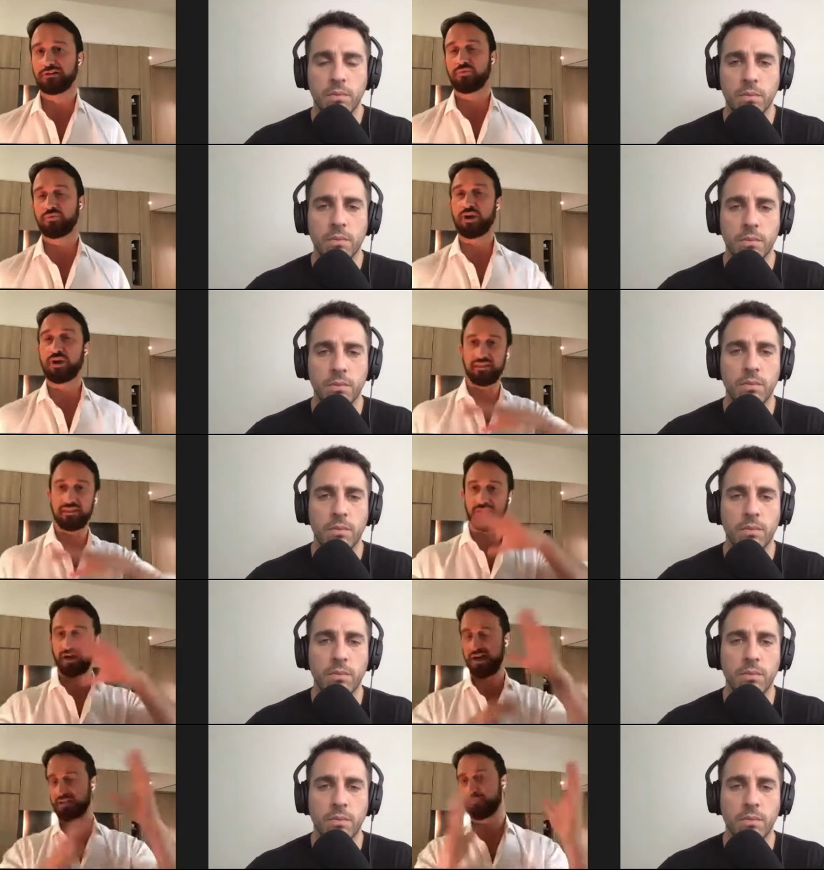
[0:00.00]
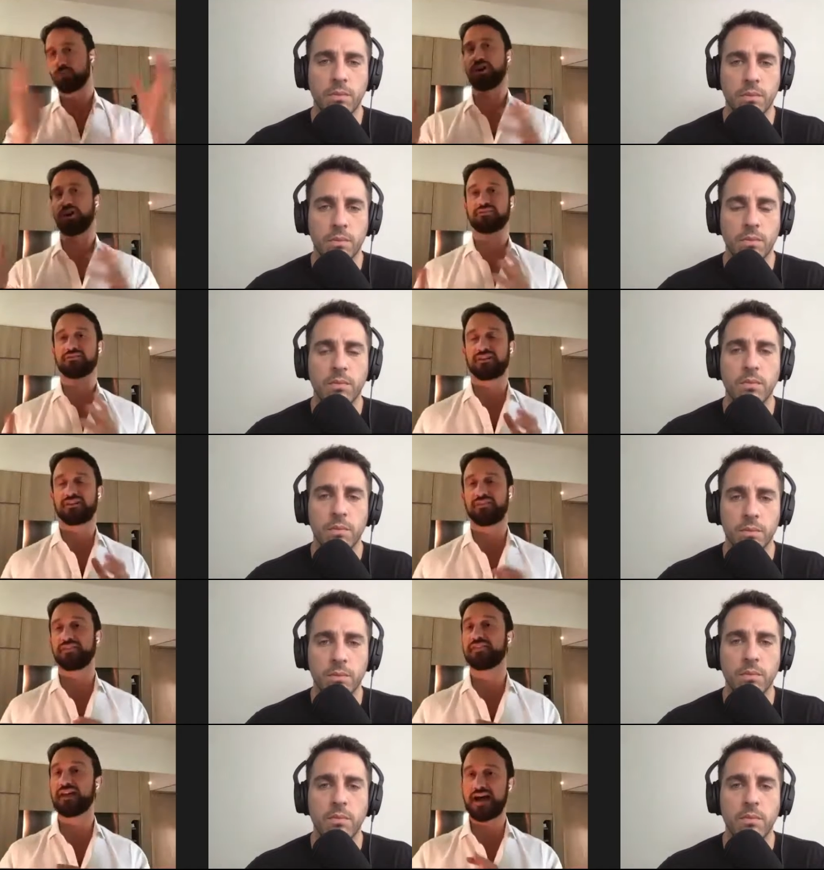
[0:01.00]
Speaker 1: with other products.
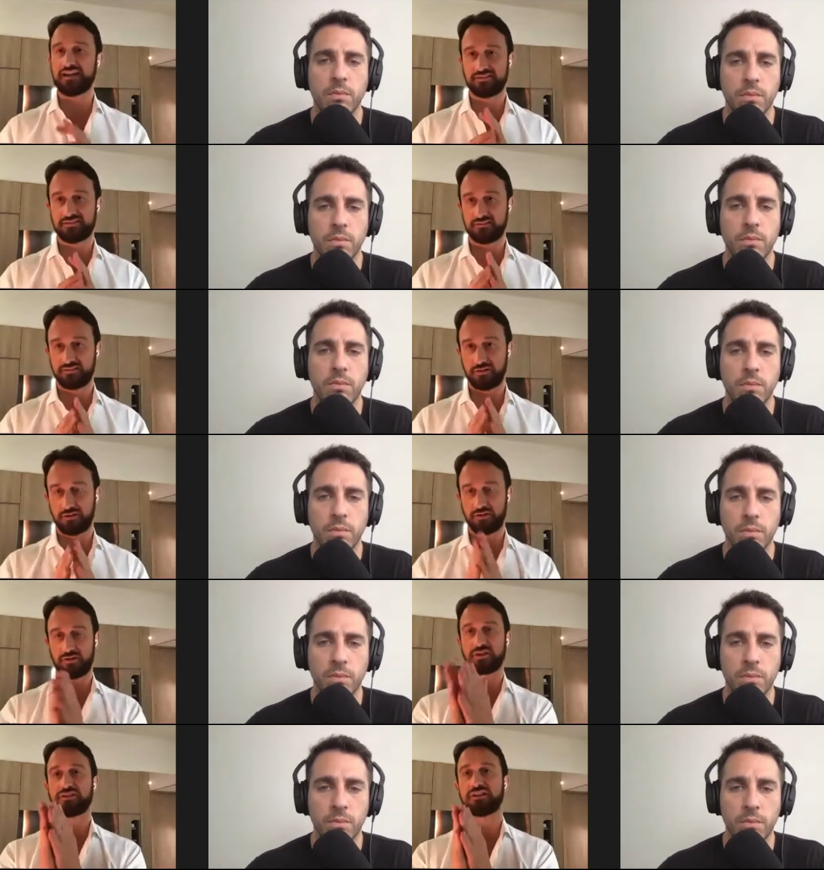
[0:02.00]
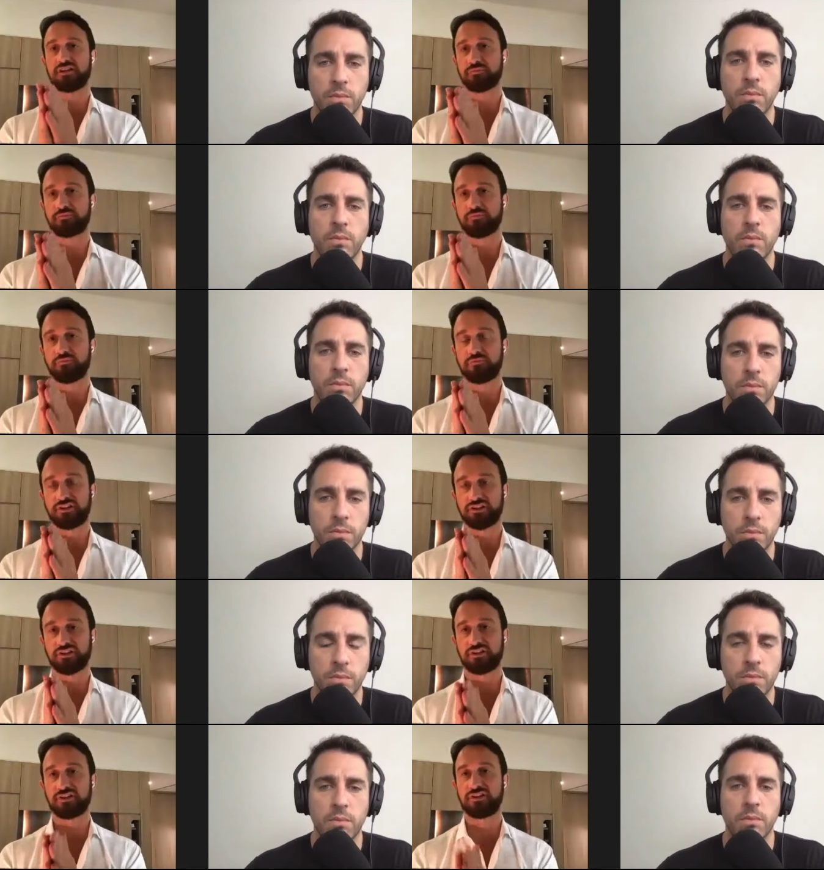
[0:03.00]
And that's the longer term
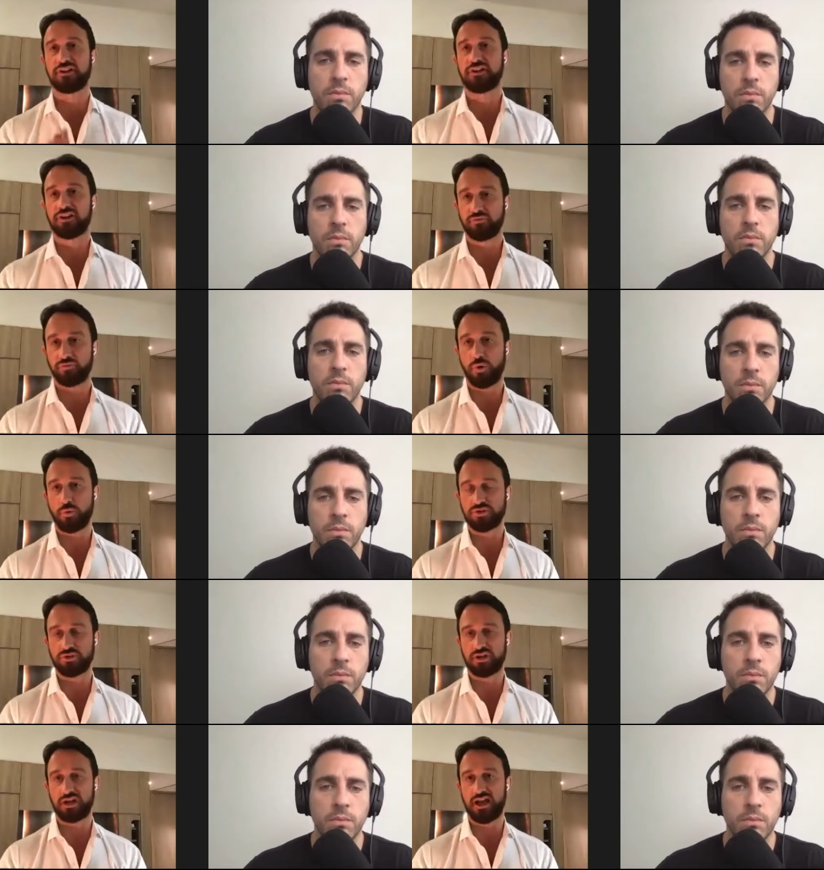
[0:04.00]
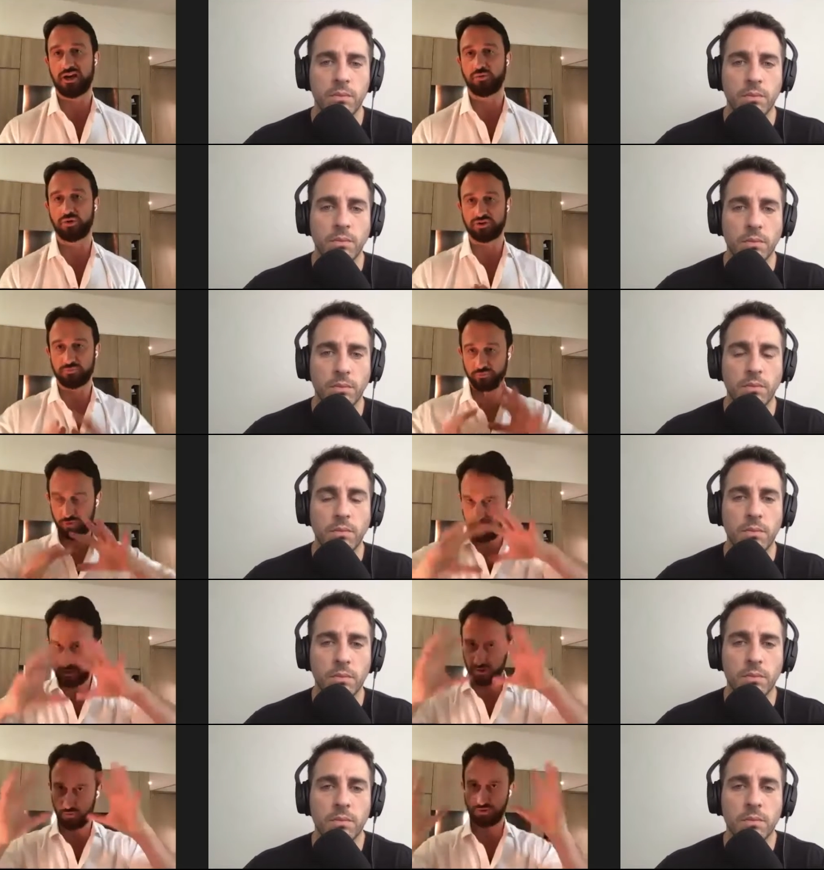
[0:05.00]
vision of what we're doing at Equos, putting
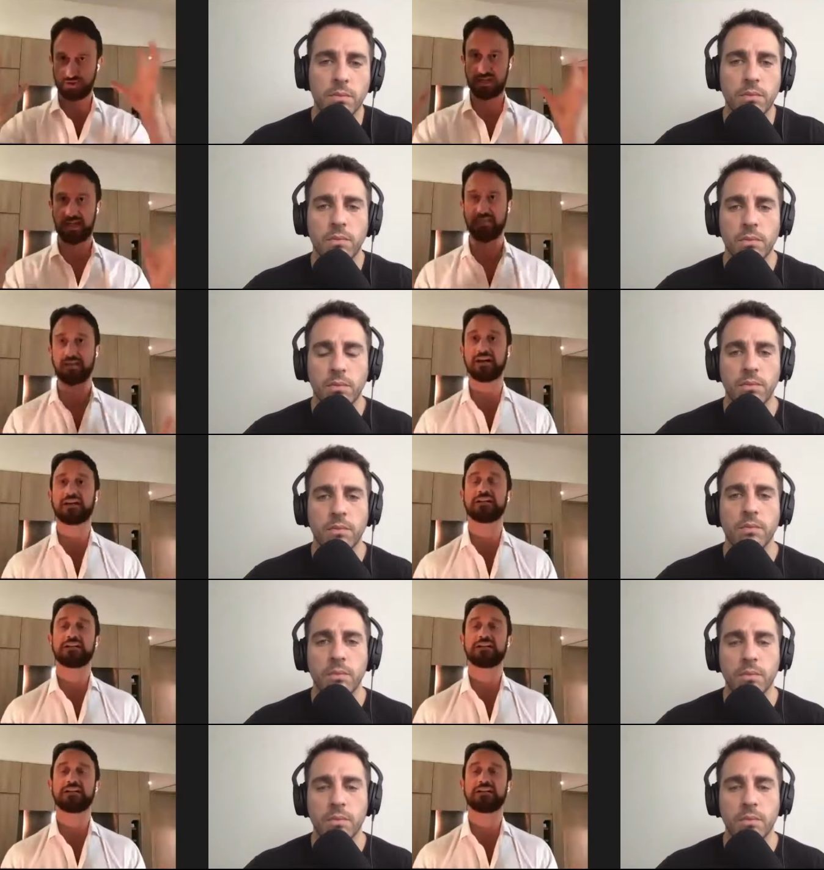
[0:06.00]
it all together